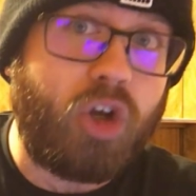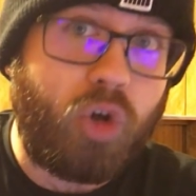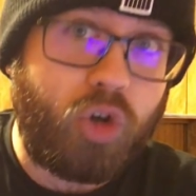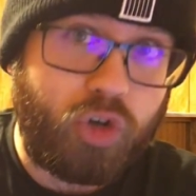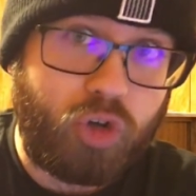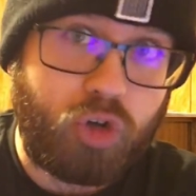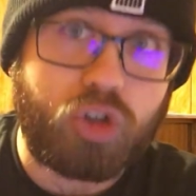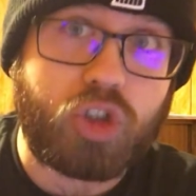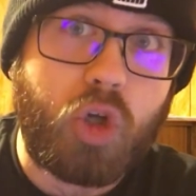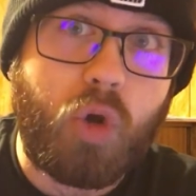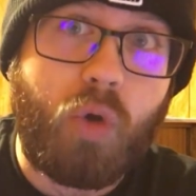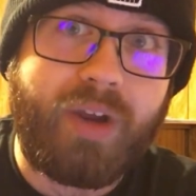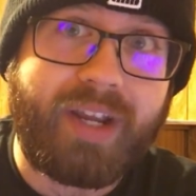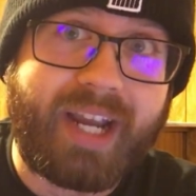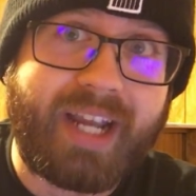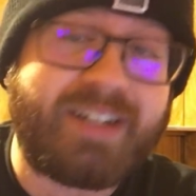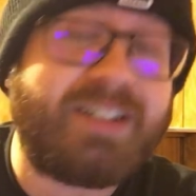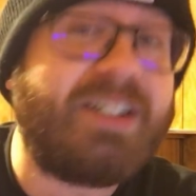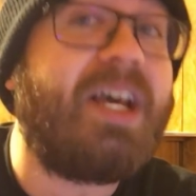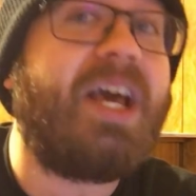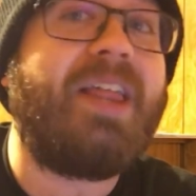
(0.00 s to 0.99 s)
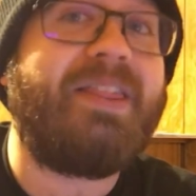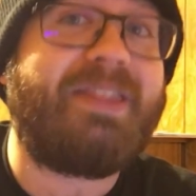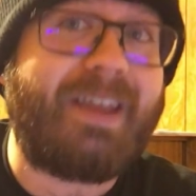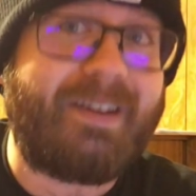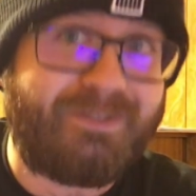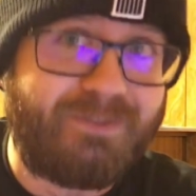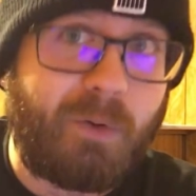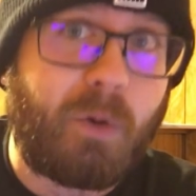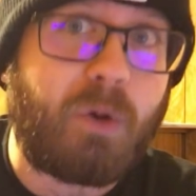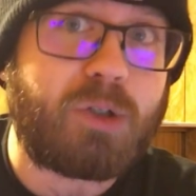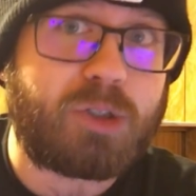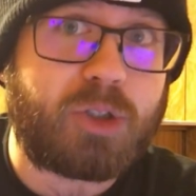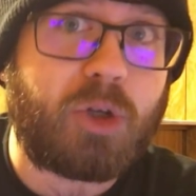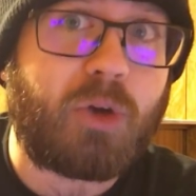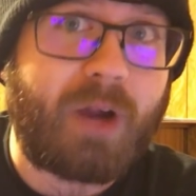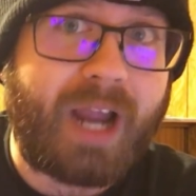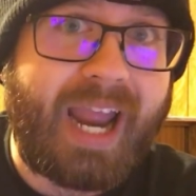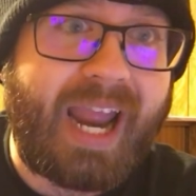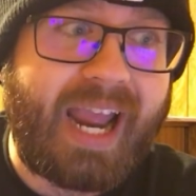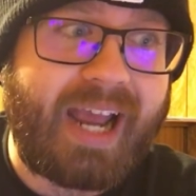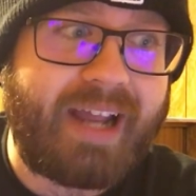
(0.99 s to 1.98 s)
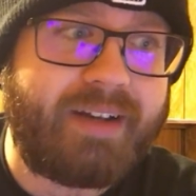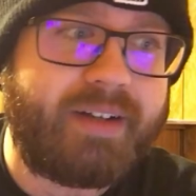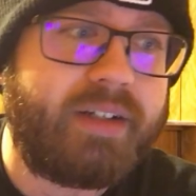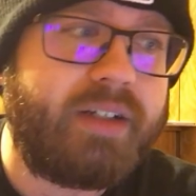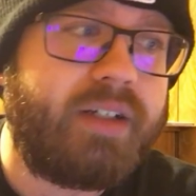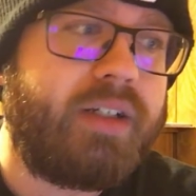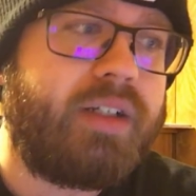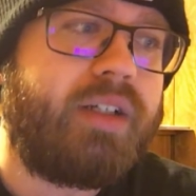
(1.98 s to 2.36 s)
you're doing it, they forced their hand,